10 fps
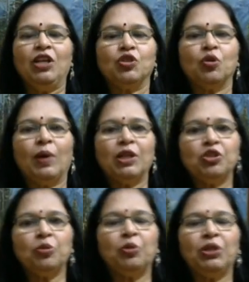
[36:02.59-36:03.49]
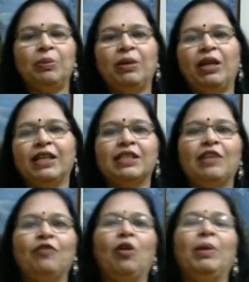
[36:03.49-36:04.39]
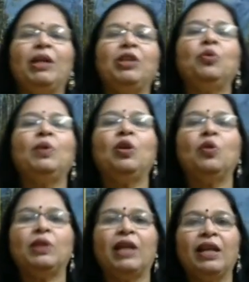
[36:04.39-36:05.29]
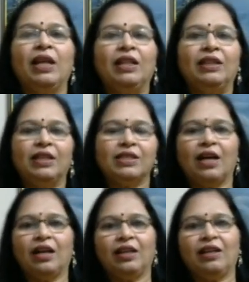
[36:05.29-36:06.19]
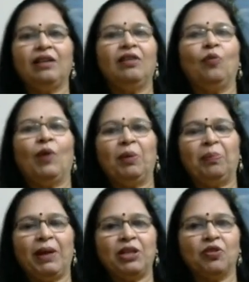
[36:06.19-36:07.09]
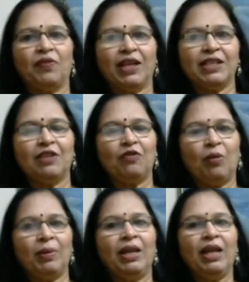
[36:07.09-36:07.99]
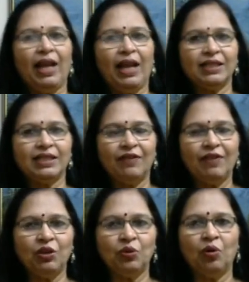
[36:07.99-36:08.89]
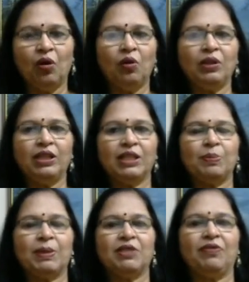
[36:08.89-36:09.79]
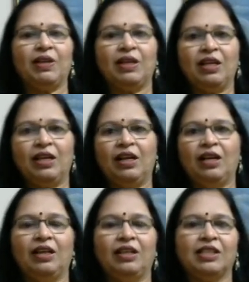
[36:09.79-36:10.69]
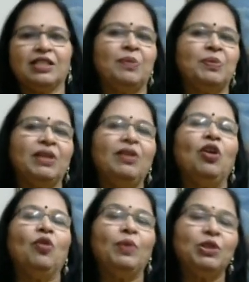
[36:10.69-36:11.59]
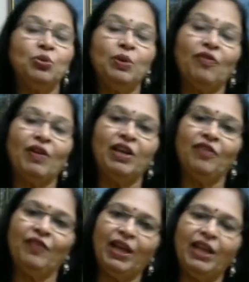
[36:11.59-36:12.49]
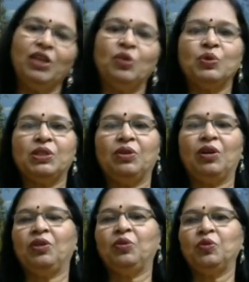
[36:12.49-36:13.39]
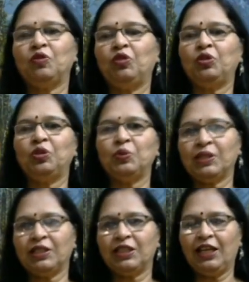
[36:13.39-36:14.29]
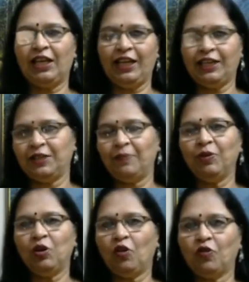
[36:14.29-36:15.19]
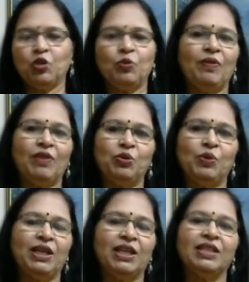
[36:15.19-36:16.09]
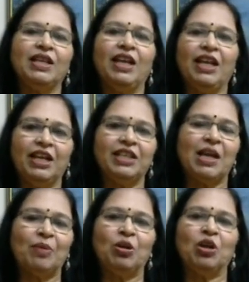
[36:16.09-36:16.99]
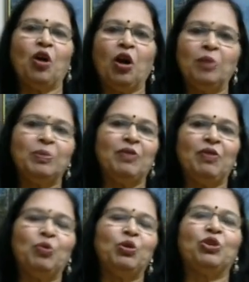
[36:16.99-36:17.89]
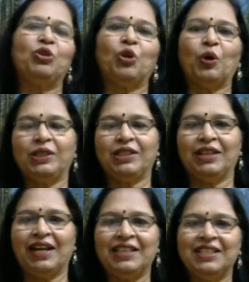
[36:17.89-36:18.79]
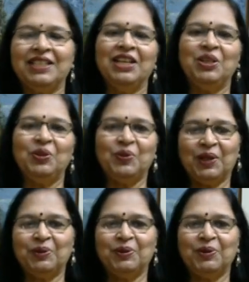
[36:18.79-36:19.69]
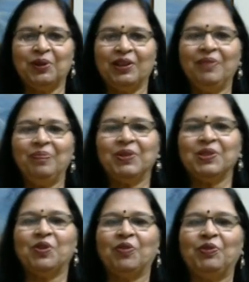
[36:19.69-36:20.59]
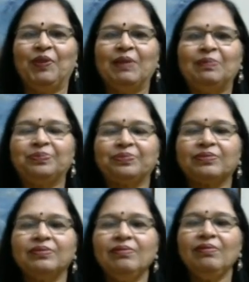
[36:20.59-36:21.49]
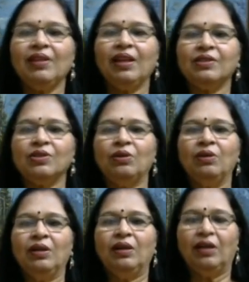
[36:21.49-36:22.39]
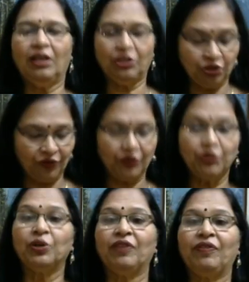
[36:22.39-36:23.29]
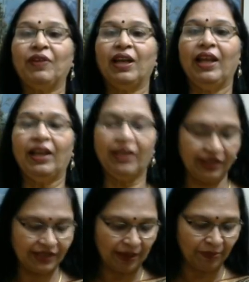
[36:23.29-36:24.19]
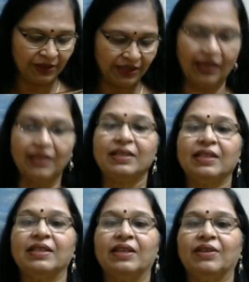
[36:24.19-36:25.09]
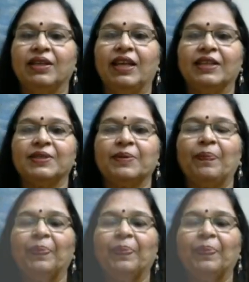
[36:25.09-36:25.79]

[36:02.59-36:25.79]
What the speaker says: So once you put them in an Excel format, you will know that this article, one page of an Excel format, has given you all the specific description, which you will find it very useful to use it later. Of course, we were doing it in a tabular column that we would draw it and write it. You can do it on the software. So geographical area, sample size, etc. Yes.